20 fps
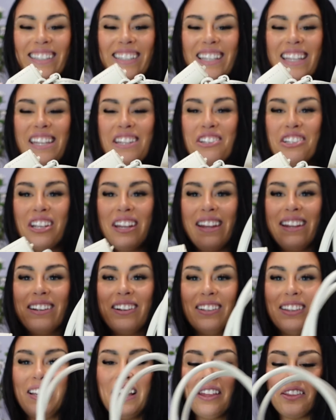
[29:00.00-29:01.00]
keychain
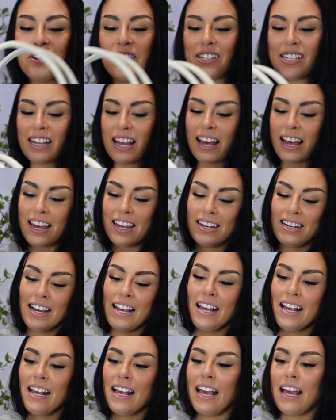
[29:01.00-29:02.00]
on the other side,
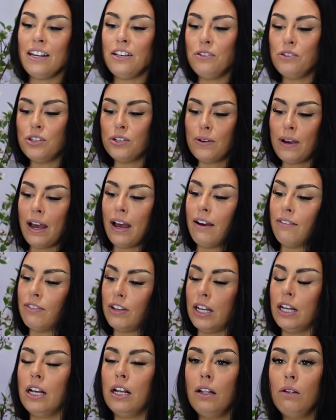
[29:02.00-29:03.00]
and you do have
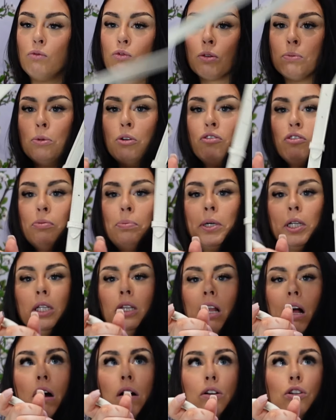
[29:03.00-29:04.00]
a removable
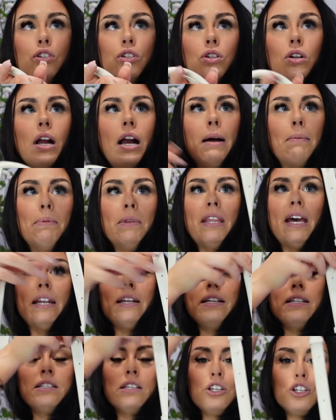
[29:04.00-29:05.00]
long strap
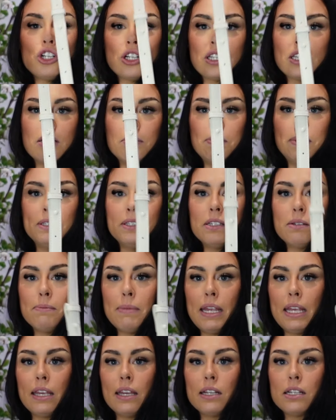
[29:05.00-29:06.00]
that is adjustable to
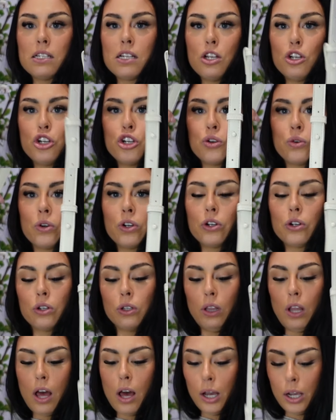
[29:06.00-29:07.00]
make it shorter or
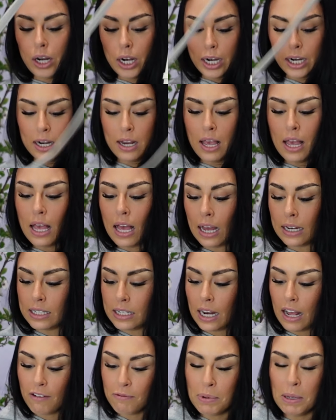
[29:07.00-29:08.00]
longer. I
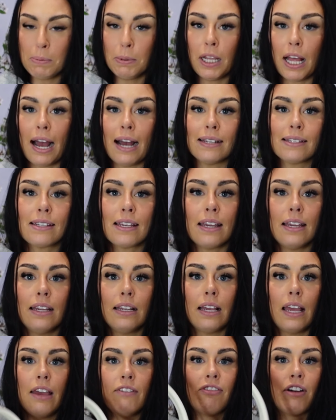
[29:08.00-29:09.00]
did have people
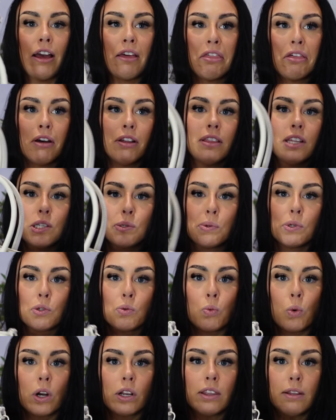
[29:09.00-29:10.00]
asking if I thought this was
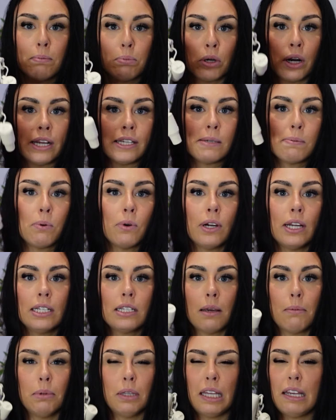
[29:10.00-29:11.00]
worth the price
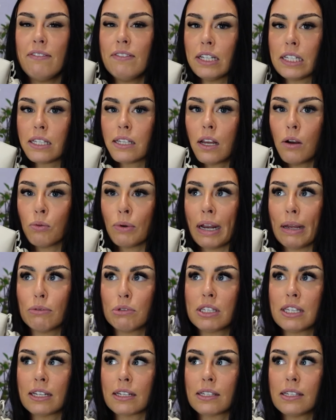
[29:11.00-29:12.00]
point. I believe it's
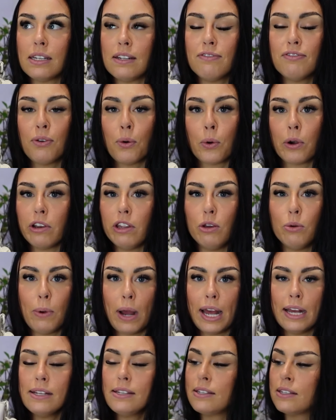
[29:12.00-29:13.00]
around 64
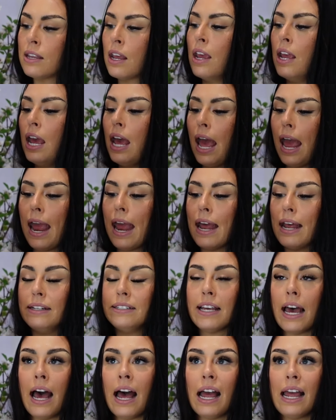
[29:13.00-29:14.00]
US,
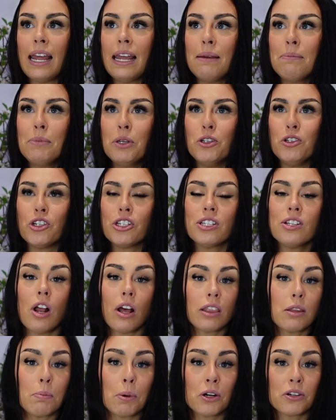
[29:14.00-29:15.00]
and I'm just
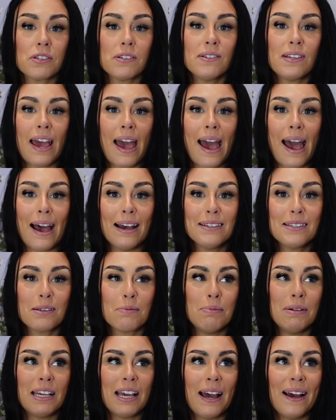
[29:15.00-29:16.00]
not the person to
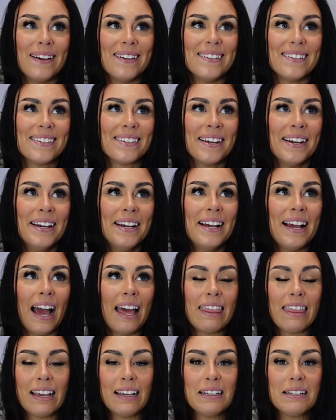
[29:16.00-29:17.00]
ask because I
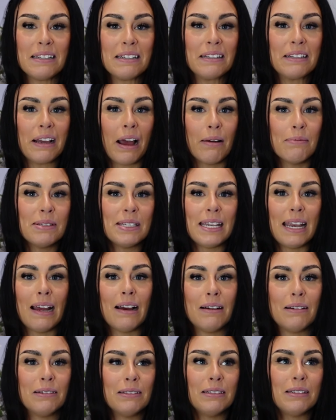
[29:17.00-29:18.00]
think it comes
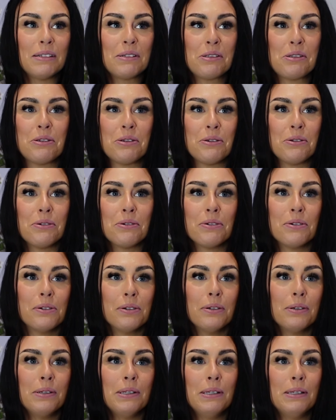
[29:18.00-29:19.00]
down
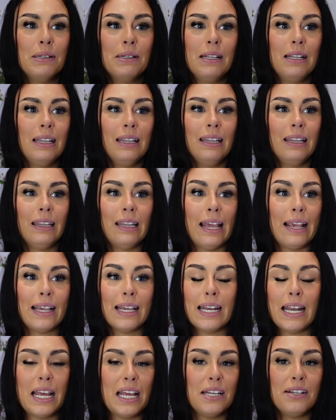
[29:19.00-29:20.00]
to like
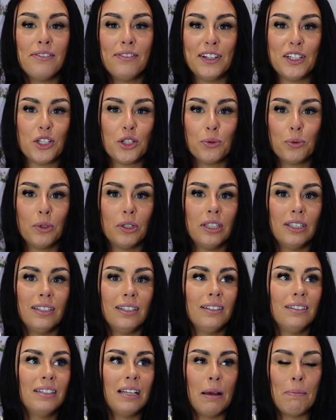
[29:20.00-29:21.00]
an
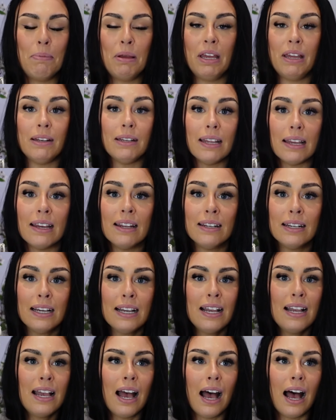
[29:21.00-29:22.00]
individual opinion.
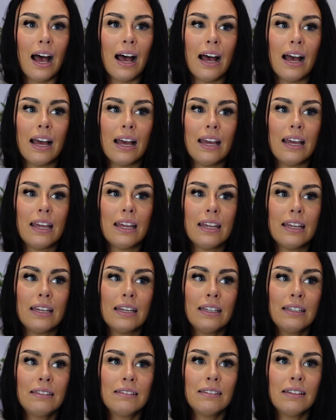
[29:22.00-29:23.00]

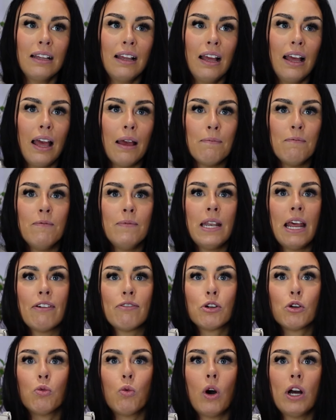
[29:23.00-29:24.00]
I am
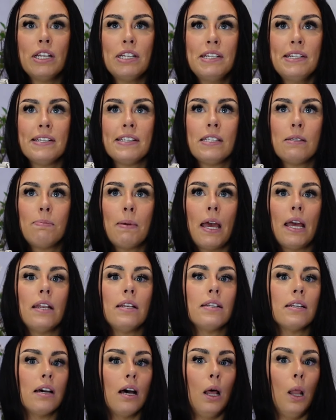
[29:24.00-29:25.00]
never one to
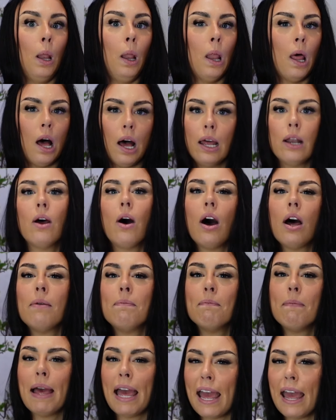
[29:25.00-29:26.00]
spend a lot
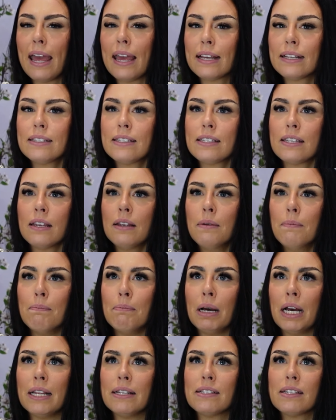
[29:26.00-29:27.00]
on bags,
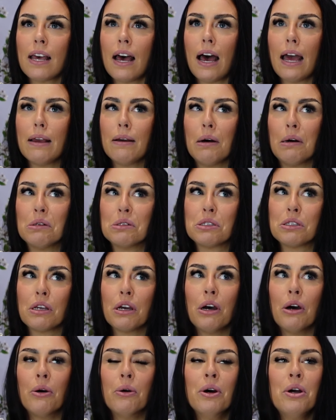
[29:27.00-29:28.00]
but I
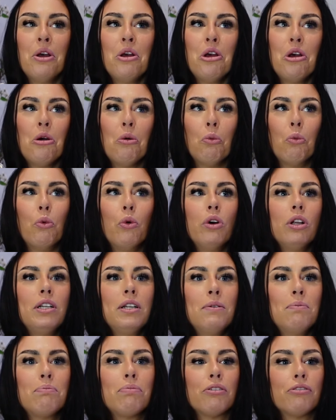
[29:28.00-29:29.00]
also
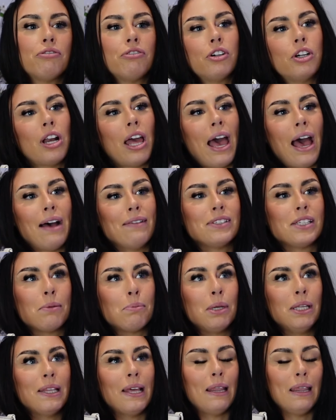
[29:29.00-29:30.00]
would prefer to have
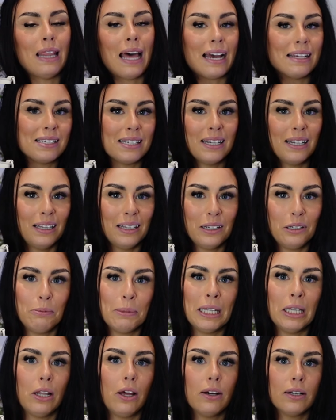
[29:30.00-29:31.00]
something that lasted a little
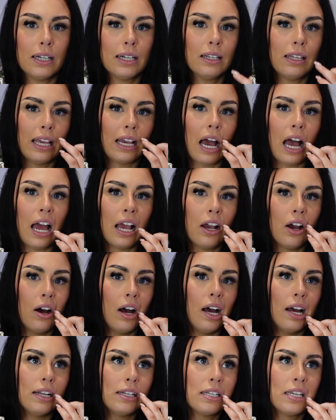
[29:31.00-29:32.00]
bit longer. Like I
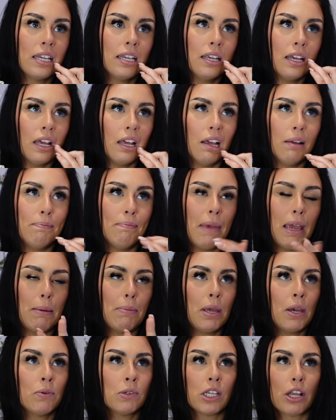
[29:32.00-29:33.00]
got,
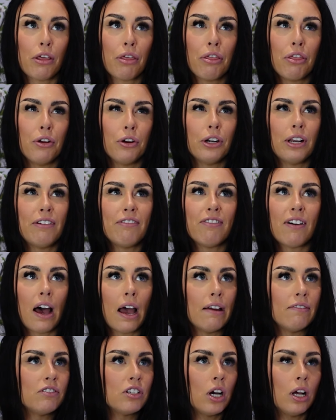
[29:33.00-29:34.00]
maybe it was a
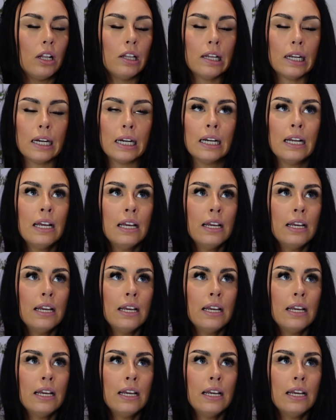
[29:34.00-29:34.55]
$35